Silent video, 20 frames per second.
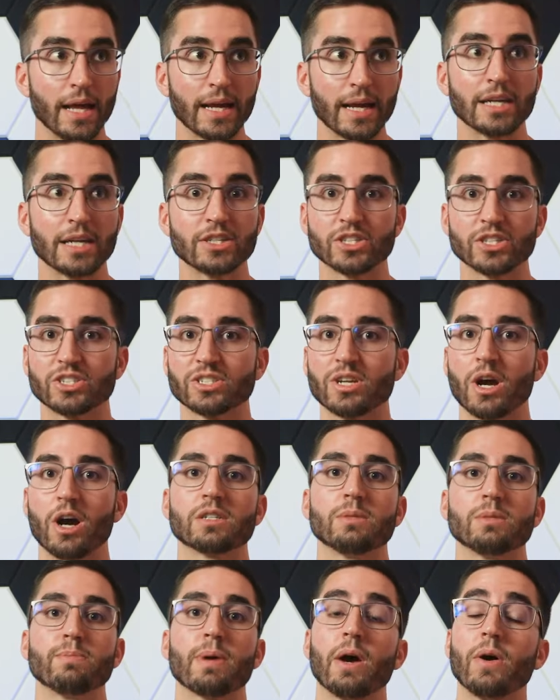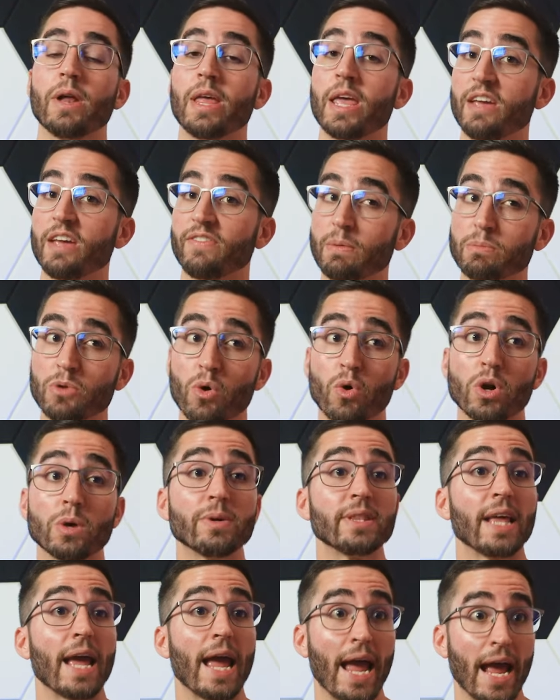I just talked about, if I'm going with
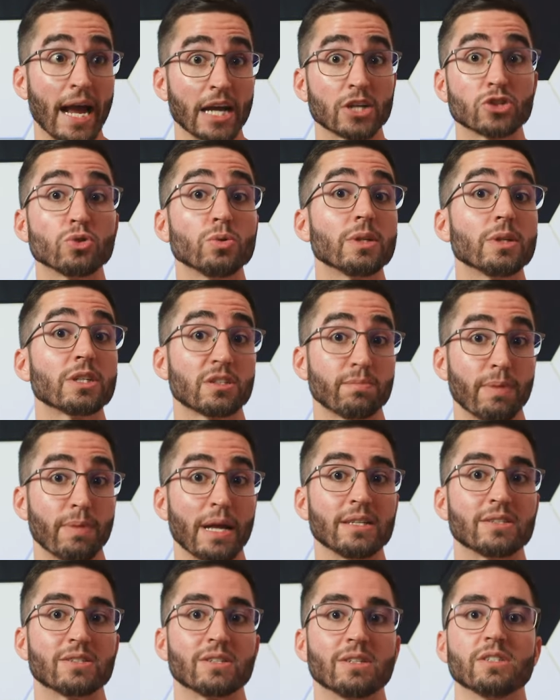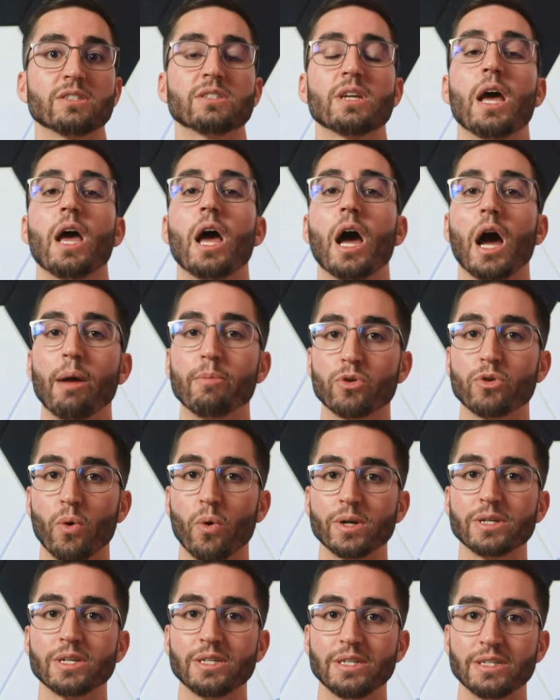actual expenses, I'm going to
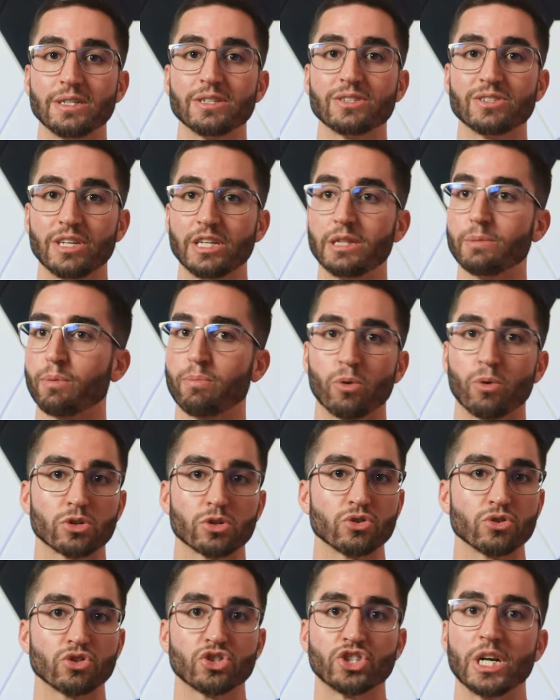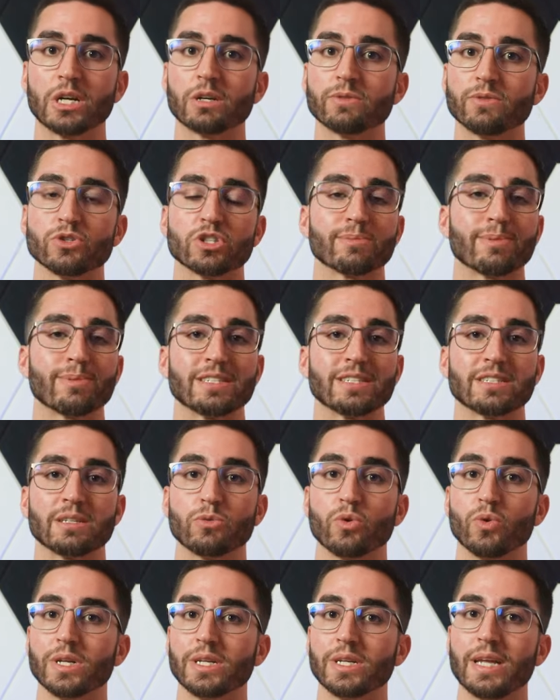need to see the proportional share of those expenses I'm going to
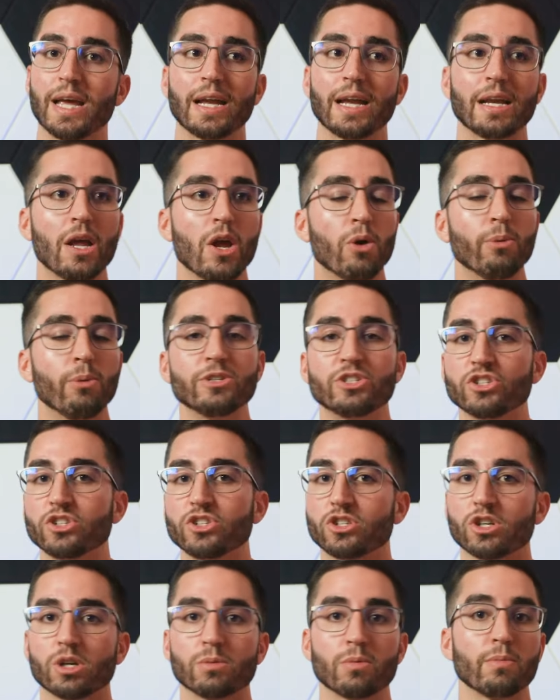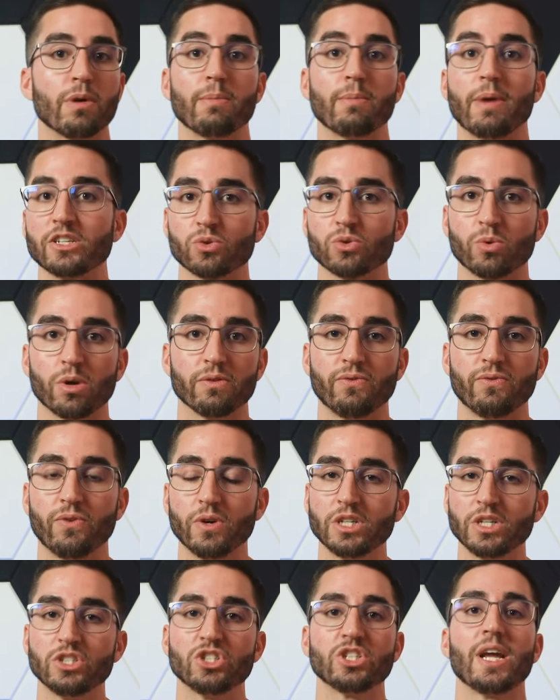get, which is determined by my square
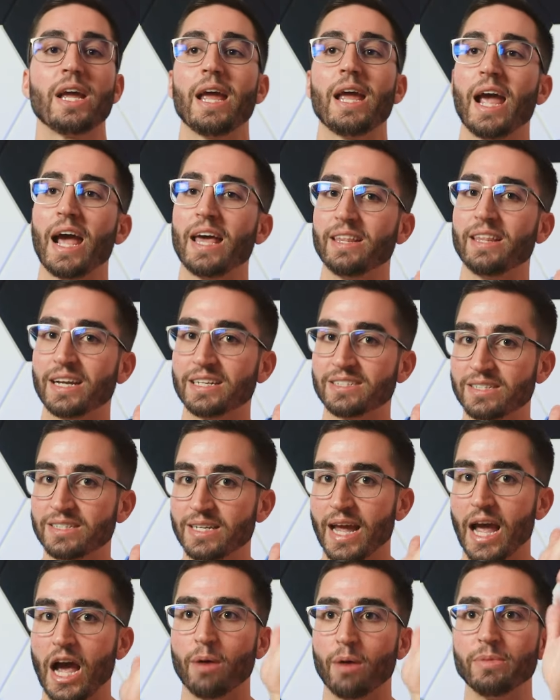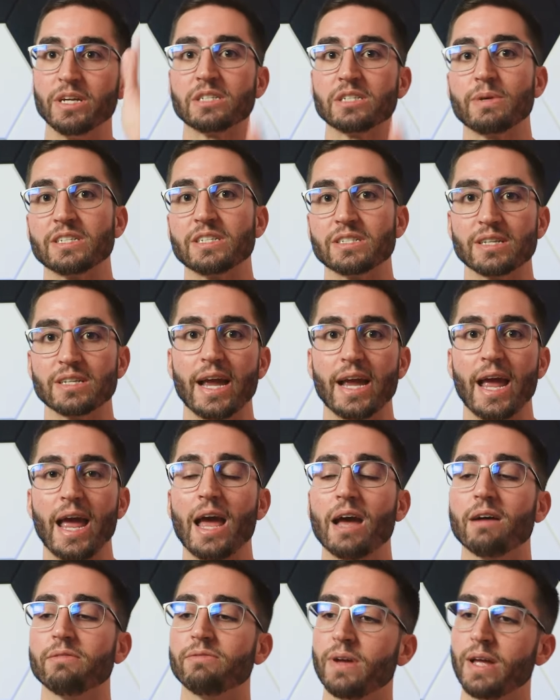footage, and then I see how many expenses I
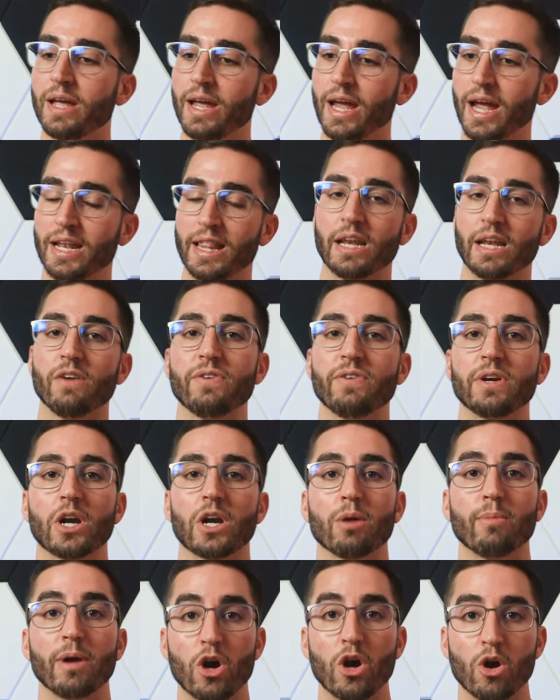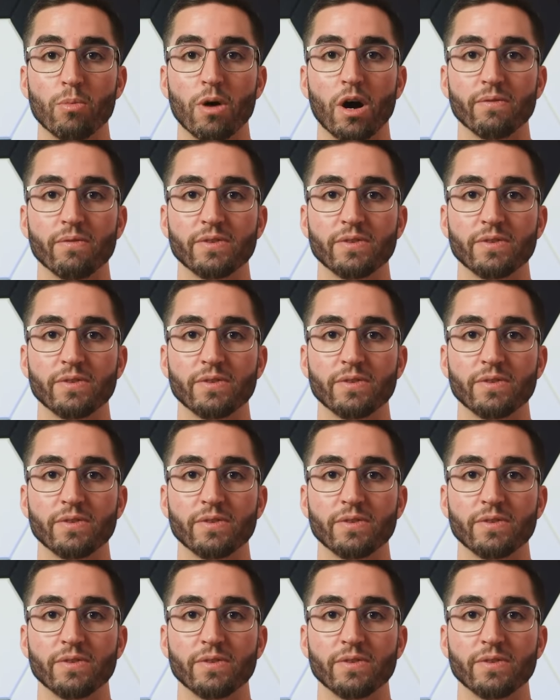have, and then I'll figure out my home office